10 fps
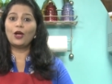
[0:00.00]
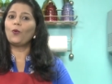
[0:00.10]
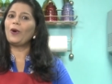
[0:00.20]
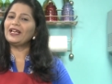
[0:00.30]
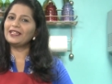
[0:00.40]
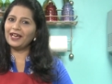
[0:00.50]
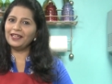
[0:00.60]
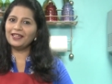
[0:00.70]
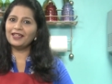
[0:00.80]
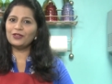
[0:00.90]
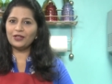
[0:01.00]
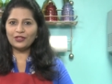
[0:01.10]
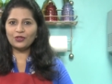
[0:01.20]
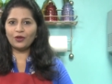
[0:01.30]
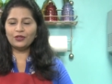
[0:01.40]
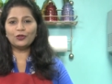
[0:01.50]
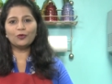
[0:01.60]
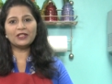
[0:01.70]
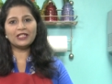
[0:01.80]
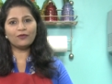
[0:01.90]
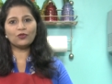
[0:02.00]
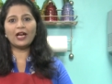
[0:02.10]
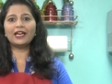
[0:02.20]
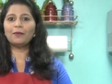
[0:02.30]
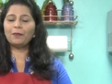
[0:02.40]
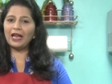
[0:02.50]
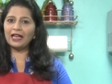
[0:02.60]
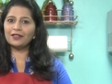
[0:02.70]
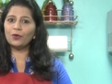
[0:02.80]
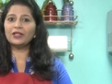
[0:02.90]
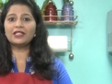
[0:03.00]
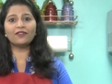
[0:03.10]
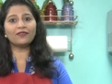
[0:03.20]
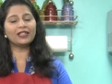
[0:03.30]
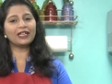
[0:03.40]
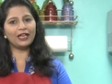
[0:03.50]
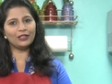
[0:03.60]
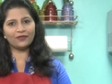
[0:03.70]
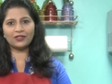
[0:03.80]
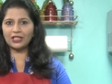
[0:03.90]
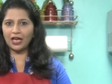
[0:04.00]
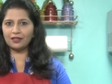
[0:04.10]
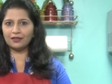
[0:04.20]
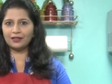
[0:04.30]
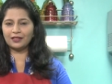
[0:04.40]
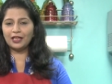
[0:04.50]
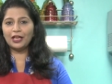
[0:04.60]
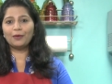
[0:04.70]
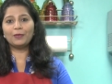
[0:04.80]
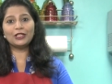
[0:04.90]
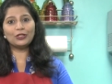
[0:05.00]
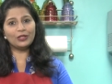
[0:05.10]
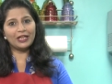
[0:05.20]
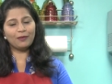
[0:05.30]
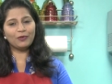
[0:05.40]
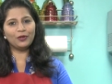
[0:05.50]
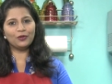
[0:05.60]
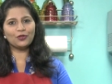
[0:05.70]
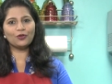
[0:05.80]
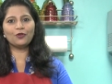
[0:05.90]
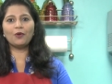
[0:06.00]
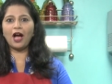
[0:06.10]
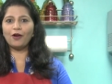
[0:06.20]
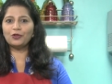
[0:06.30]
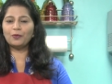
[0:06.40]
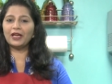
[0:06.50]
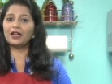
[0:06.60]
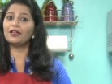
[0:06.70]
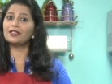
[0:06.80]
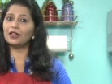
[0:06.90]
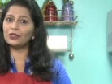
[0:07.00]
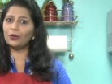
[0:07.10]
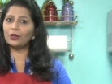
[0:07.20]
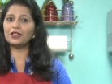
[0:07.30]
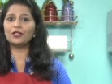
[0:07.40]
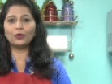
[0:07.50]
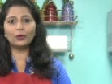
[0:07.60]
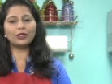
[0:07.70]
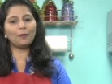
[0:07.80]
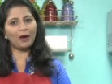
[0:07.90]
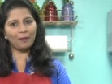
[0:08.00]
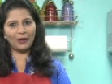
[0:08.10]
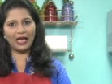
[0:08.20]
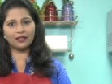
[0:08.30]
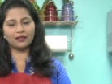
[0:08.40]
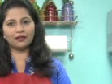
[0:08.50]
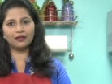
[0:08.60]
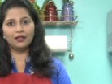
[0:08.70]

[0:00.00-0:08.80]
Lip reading: While dining at restaurants, you must have tried a platter with different kinds of starters. But today I am going to show you how to make a Assorted Uttapa Platter.